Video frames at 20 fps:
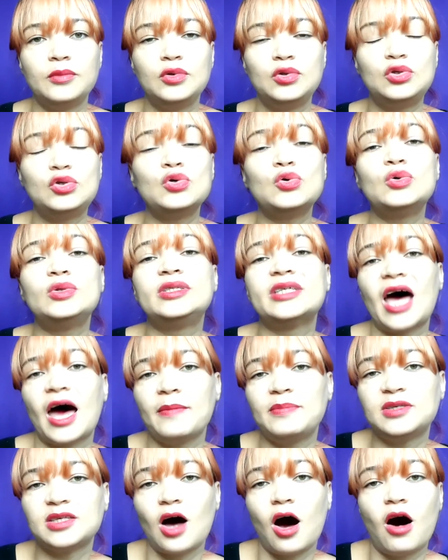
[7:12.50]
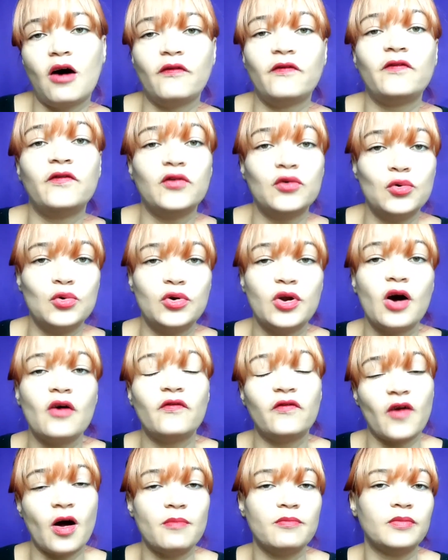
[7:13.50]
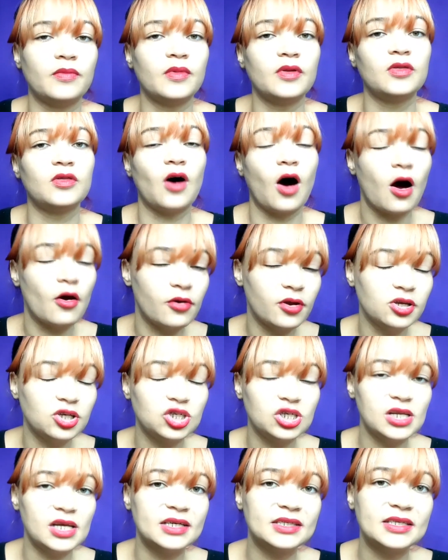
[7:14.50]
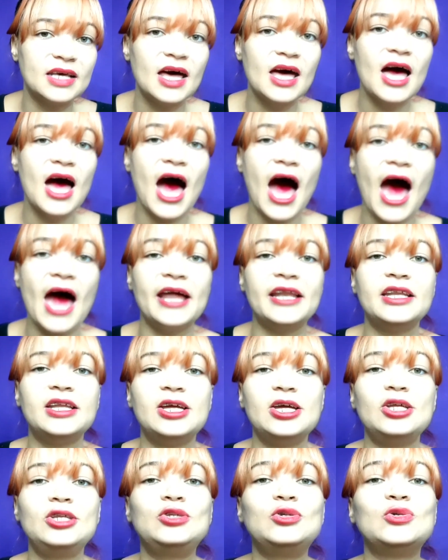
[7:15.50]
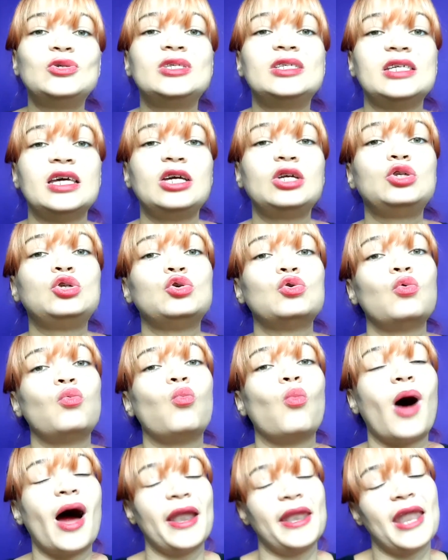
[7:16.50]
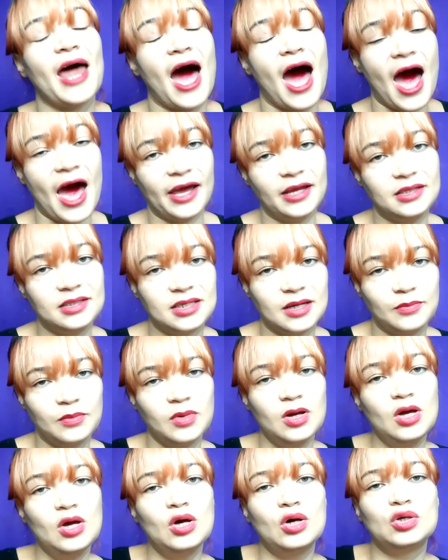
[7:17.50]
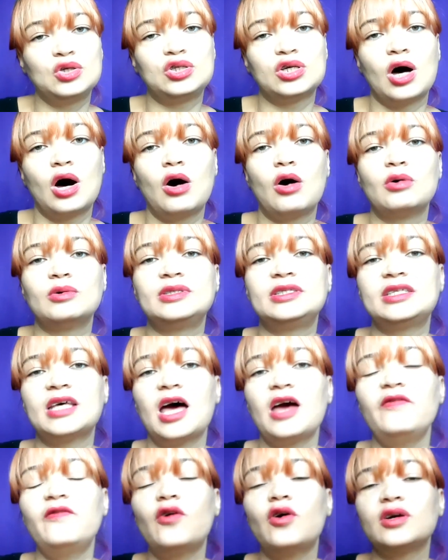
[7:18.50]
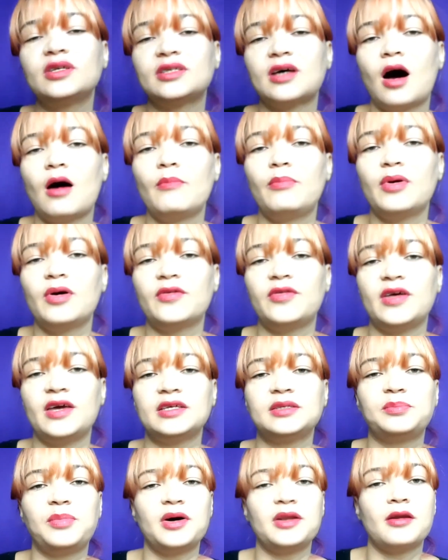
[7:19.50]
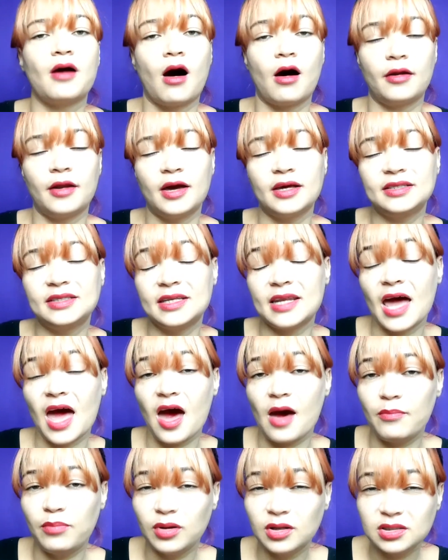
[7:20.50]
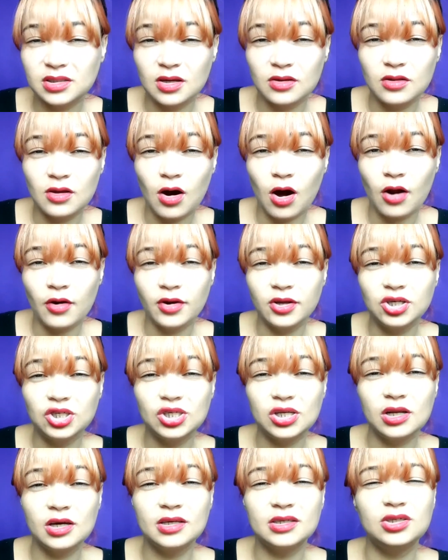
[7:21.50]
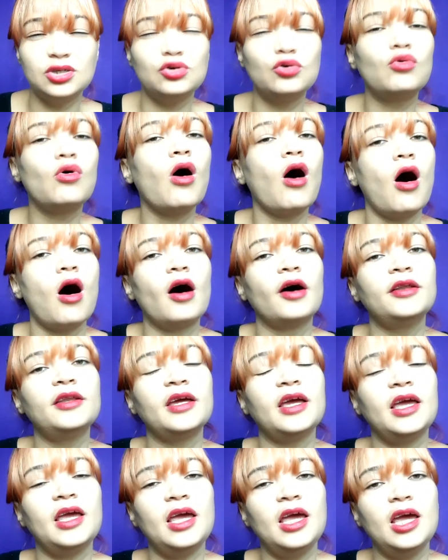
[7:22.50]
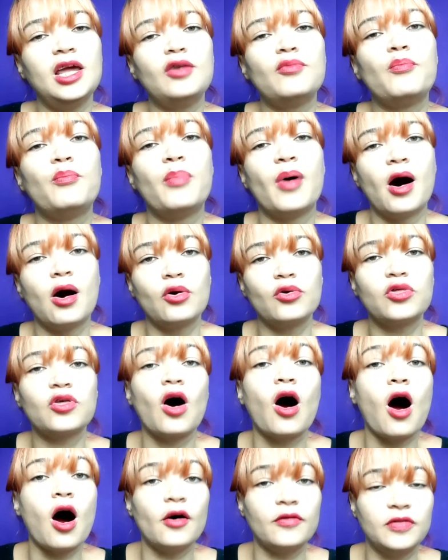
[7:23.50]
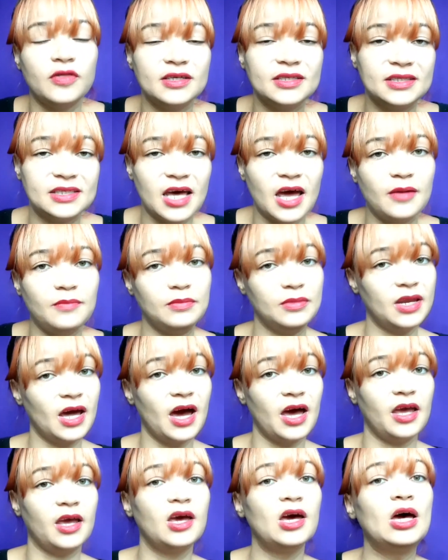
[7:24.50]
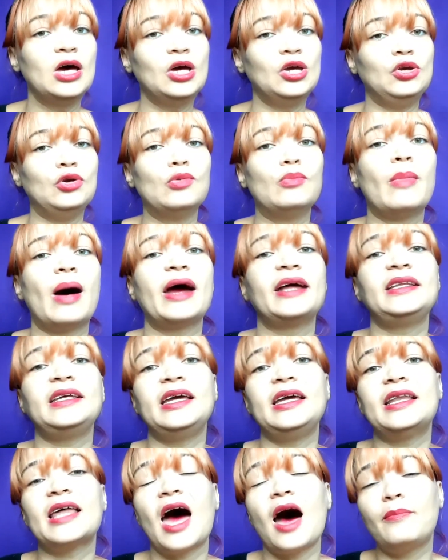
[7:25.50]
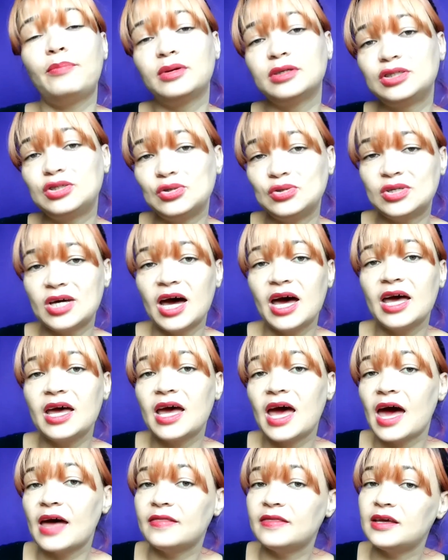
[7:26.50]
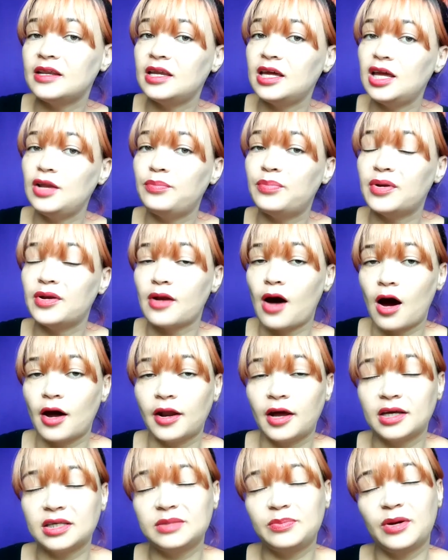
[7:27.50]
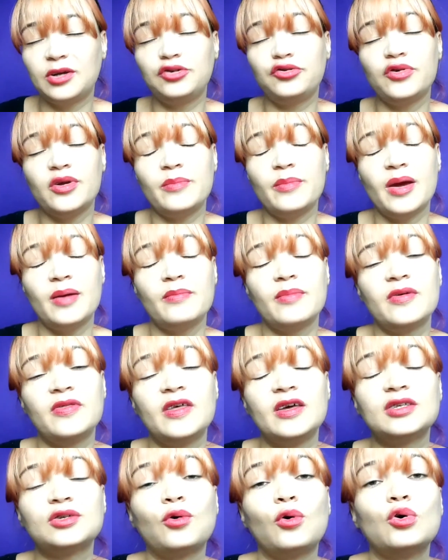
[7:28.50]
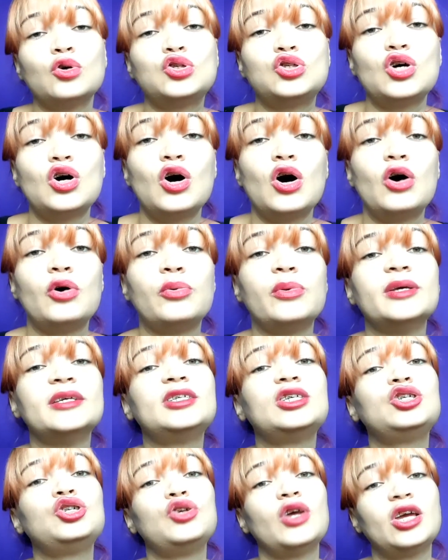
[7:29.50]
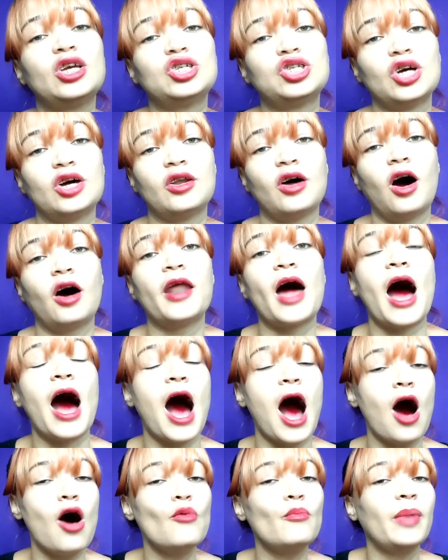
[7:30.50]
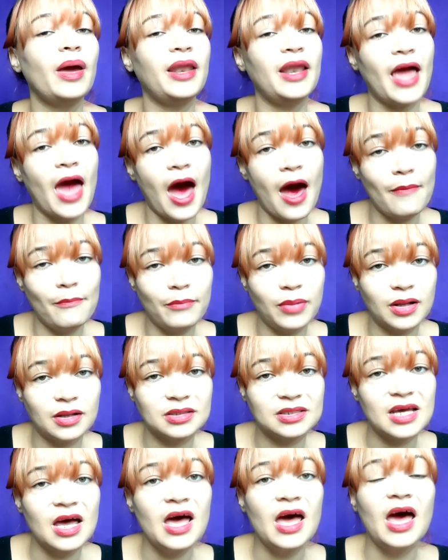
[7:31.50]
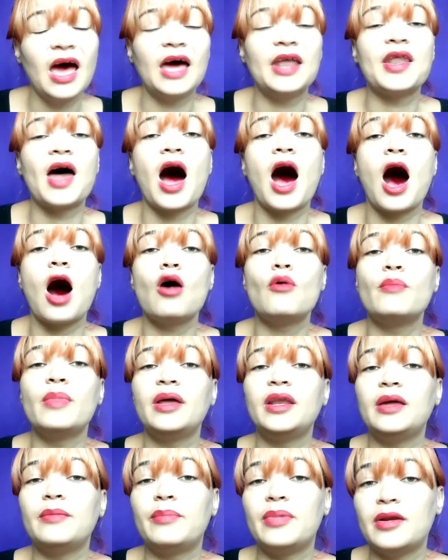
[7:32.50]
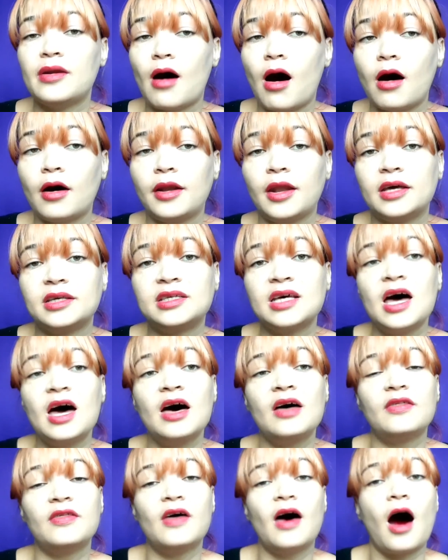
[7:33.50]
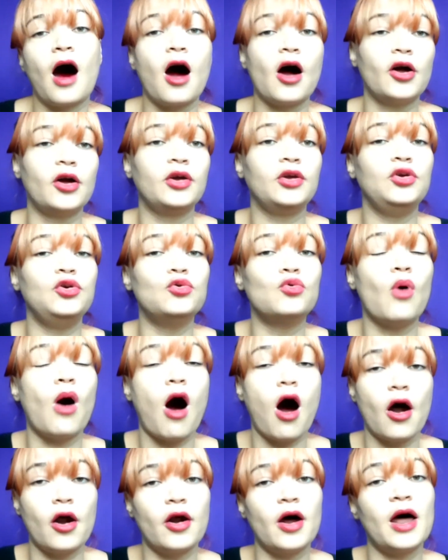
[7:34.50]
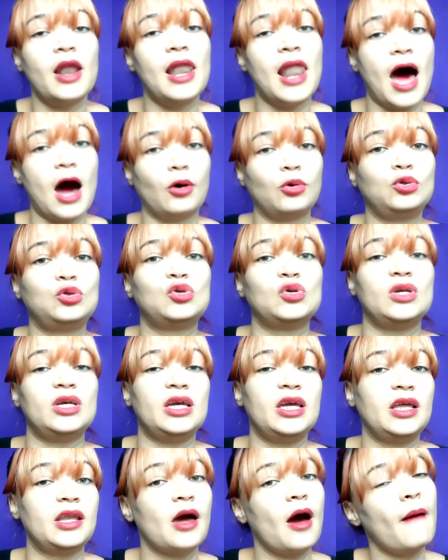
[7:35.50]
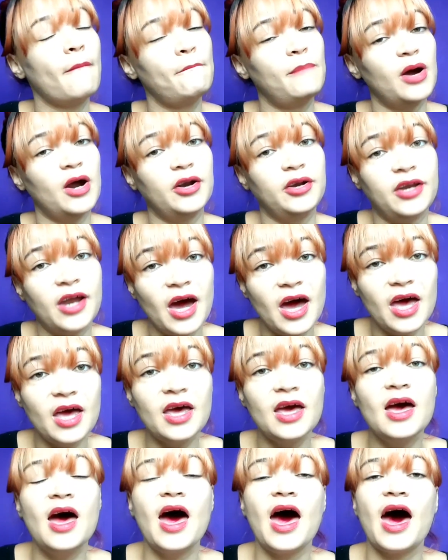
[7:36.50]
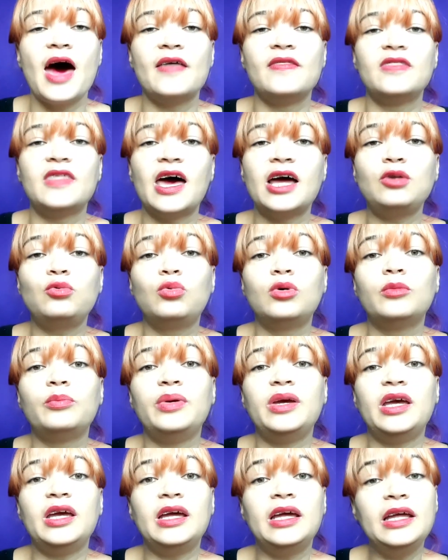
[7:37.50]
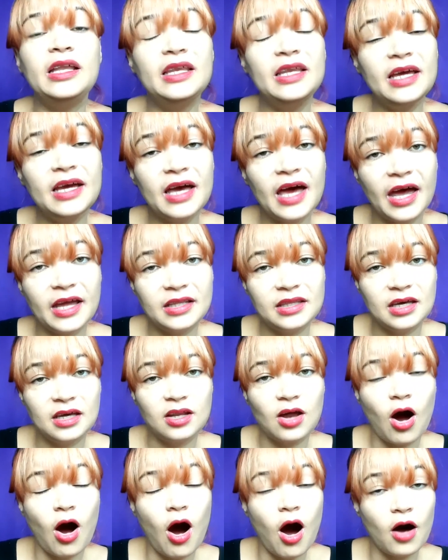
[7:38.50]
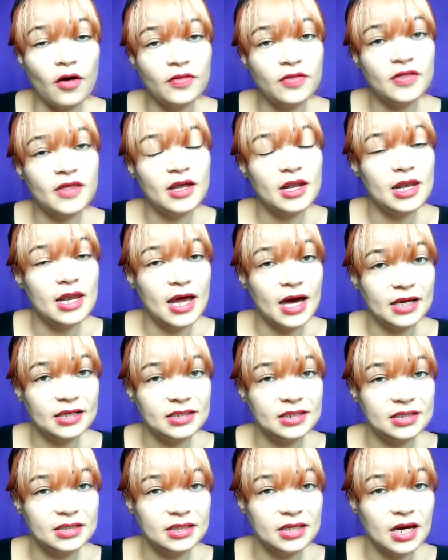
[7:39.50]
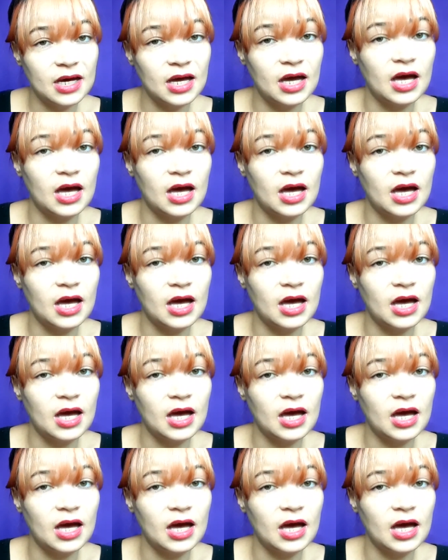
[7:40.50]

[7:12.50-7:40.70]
two types of food from the orange list. I need to stick to one item. So say for example there's bananas and apples on the orange list. You can't eat both on the same day. You might eat apples today and then eat bananas, but remember there's also a restriction on how many apples and how many bananas you are allowed to eat per day, and that will be indicated on the list